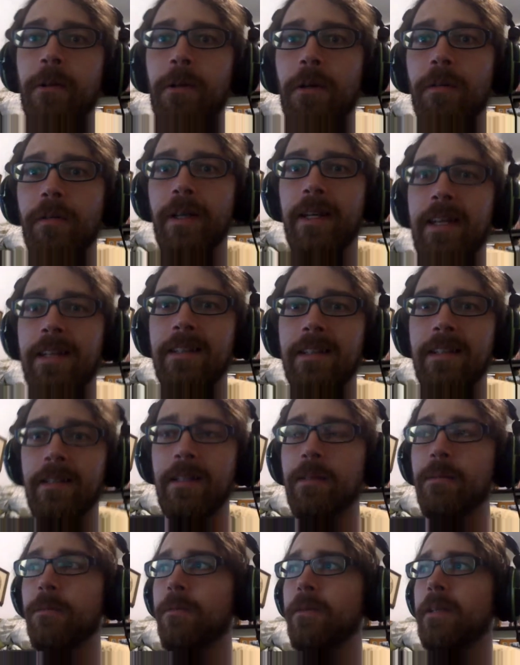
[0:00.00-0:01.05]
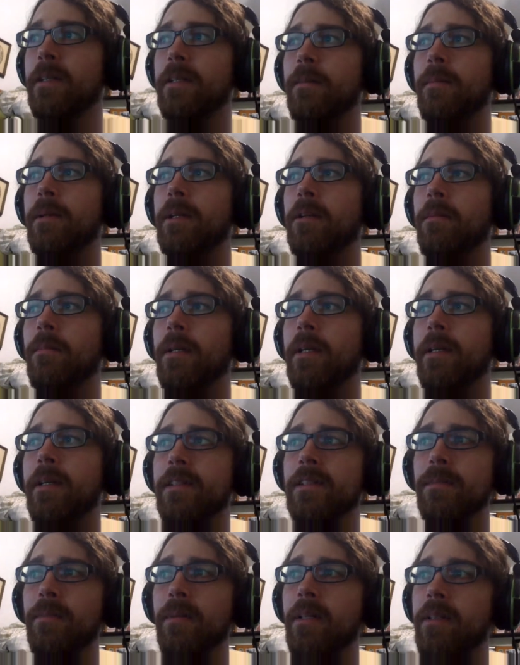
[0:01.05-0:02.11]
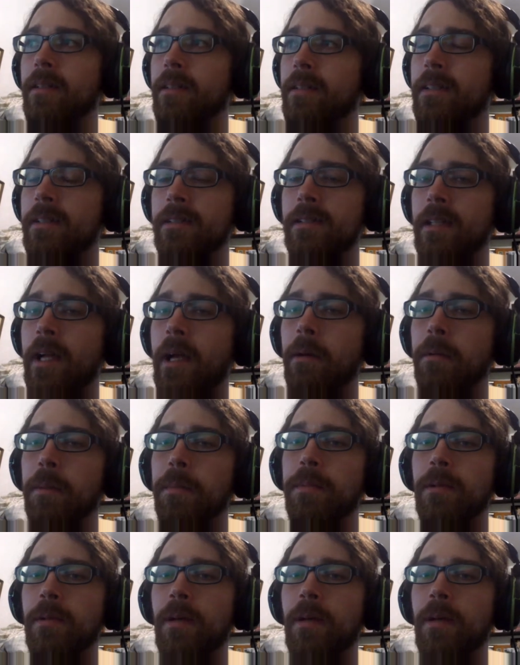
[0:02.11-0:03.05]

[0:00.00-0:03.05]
That oh my god, so much RAM too.